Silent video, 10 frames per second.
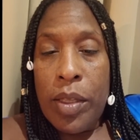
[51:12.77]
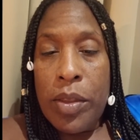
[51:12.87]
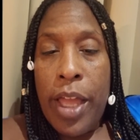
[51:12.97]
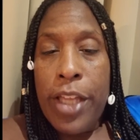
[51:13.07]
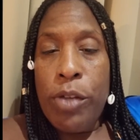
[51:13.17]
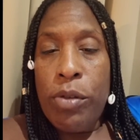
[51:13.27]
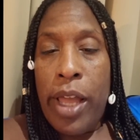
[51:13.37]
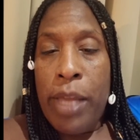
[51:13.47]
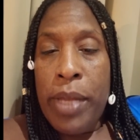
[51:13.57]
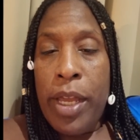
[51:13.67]
Thank you,
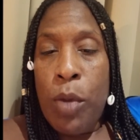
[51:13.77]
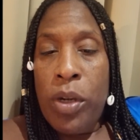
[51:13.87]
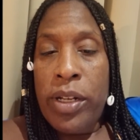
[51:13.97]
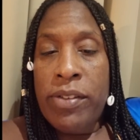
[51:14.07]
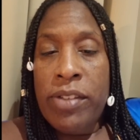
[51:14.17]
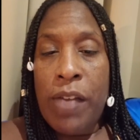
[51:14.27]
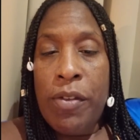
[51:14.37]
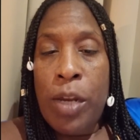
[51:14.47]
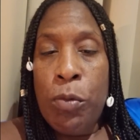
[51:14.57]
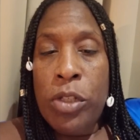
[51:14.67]
Lightman187.
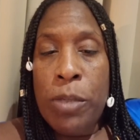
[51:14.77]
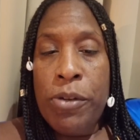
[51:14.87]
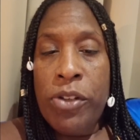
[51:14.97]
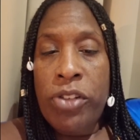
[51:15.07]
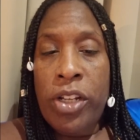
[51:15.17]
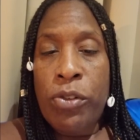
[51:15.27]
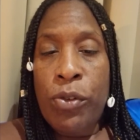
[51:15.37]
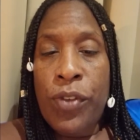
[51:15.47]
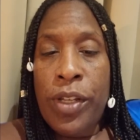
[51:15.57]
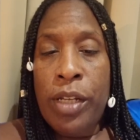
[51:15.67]
I really appreciate you,
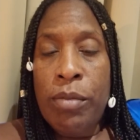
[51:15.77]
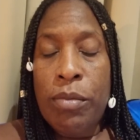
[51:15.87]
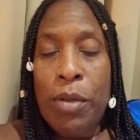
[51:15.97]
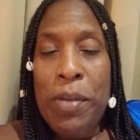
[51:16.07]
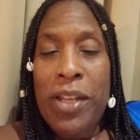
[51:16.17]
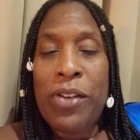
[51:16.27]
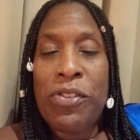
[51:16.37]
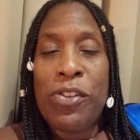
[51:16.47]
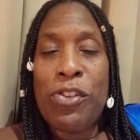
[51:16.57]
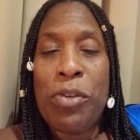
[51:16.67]
fam. Been here
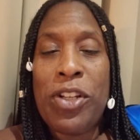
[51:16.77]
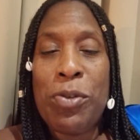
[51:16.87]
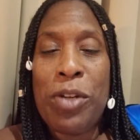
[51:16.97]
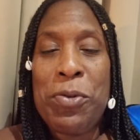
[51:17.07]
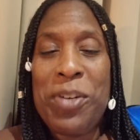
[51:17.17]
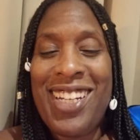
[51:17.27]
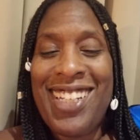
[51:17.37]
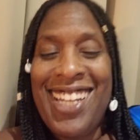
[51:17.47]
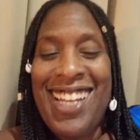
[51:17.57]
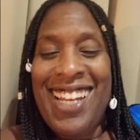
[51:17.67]
since
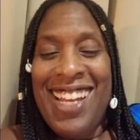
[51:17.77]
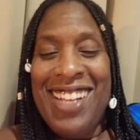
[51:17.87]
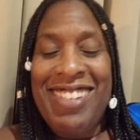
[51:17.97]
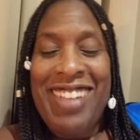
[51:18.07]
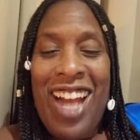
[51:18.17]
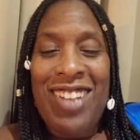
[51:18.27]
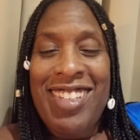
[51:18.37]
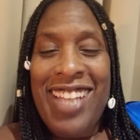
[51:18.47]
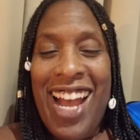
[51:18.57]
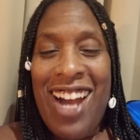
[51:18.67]
2021. Shouts
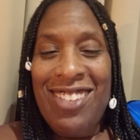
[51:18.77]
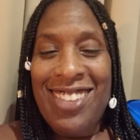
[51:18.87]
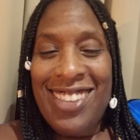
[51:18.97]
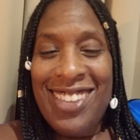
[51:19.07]
out.